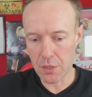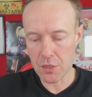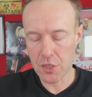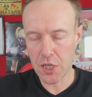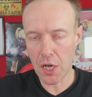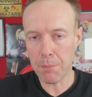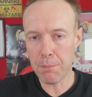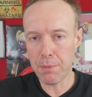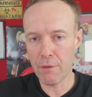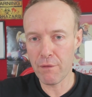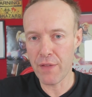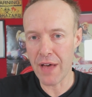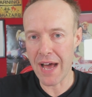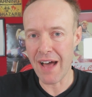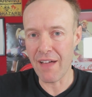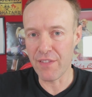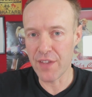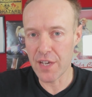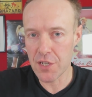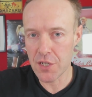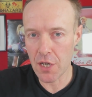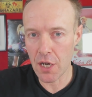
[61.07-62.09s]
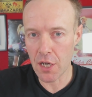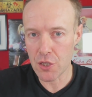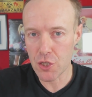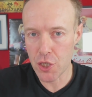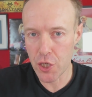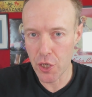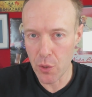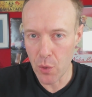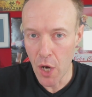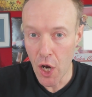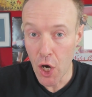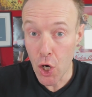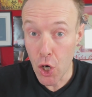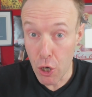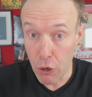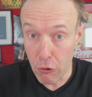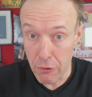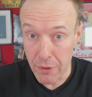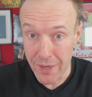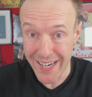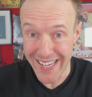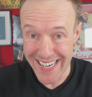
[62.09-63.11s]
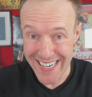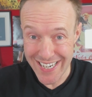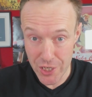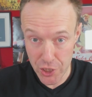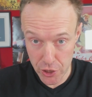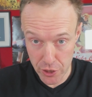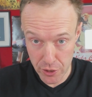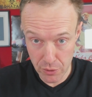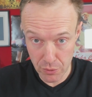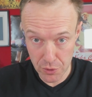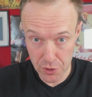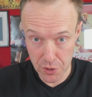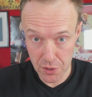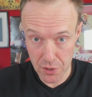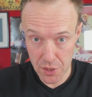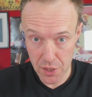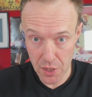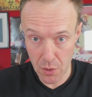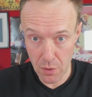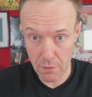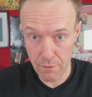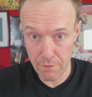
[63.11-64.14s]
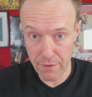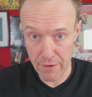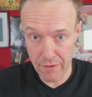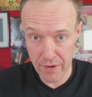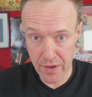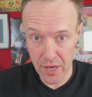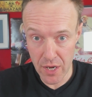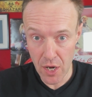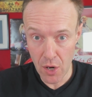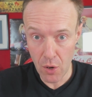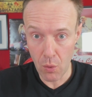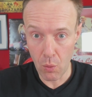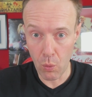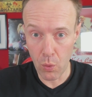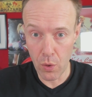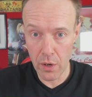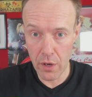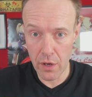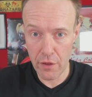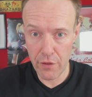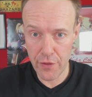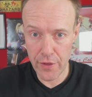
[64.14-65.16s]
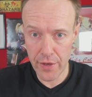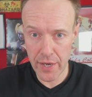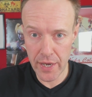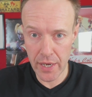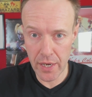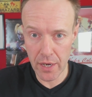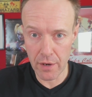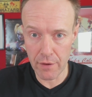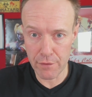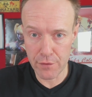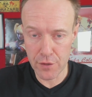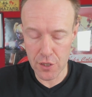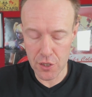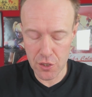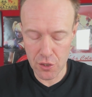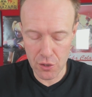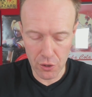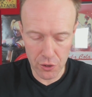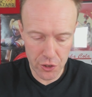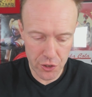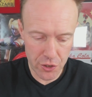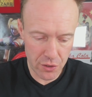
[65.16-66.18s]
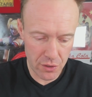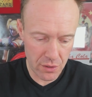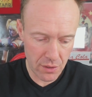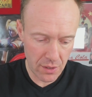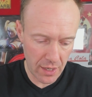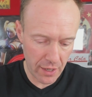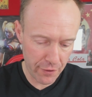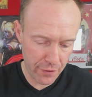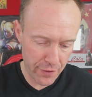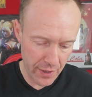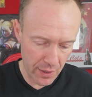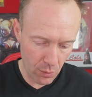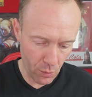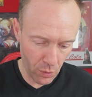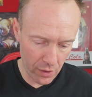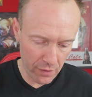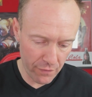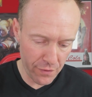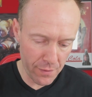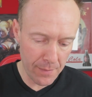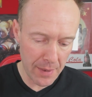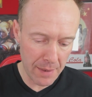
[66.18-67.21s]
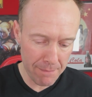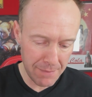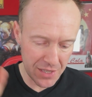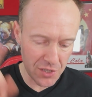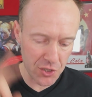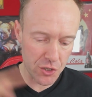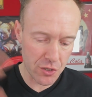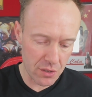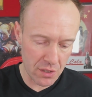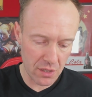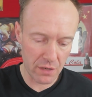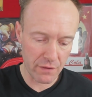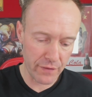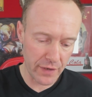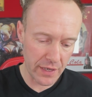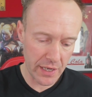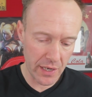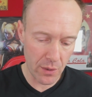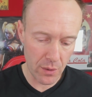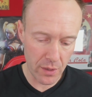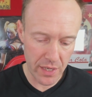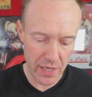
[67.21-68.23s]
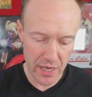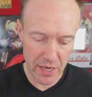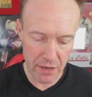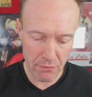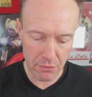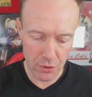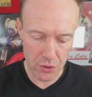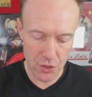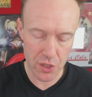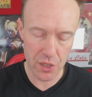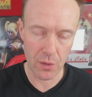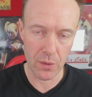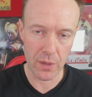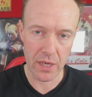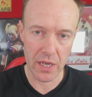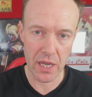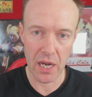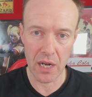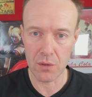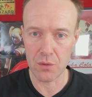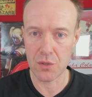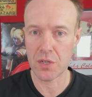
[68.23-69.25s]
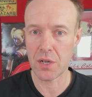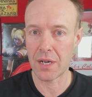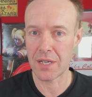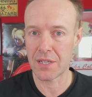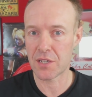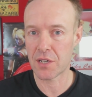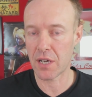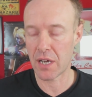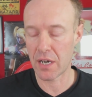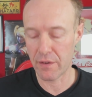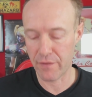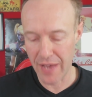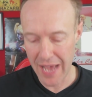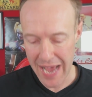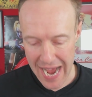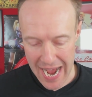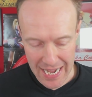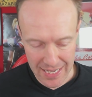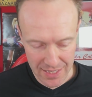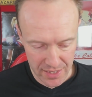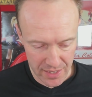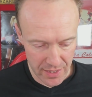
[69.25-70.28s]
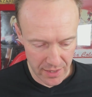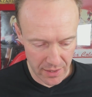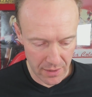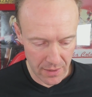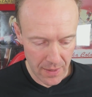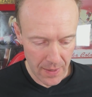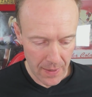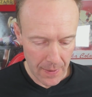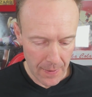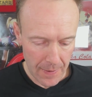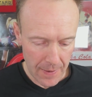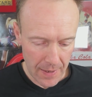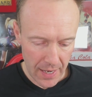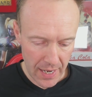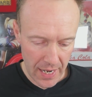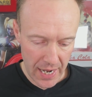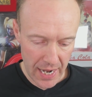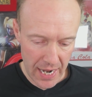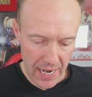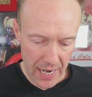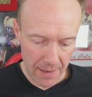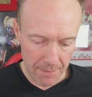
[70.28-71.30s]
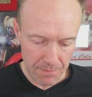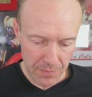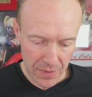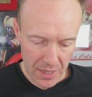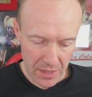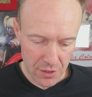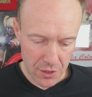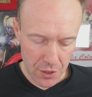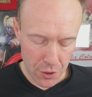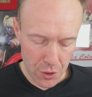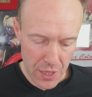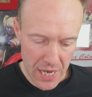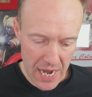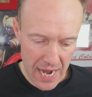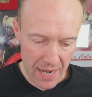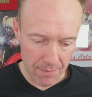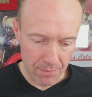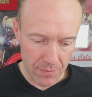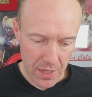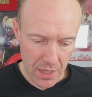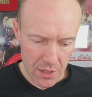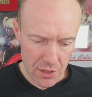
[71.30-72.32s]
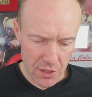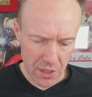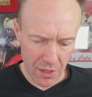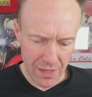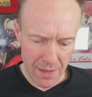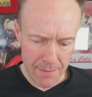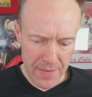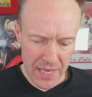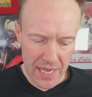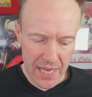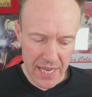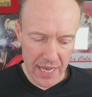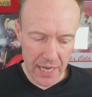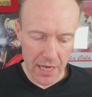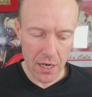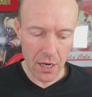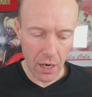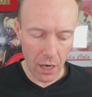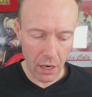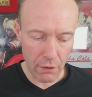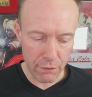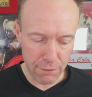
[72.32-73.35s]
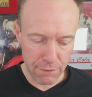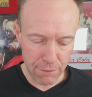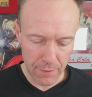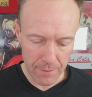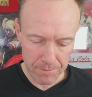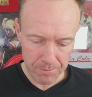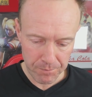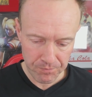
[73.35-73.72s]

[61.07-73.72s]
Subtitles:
on top of that, these are two current issues, and so are very worthy of discussion, I think. One of them I mentioned in a video a year or so ago, so it's kind of adding to that. So let me kick off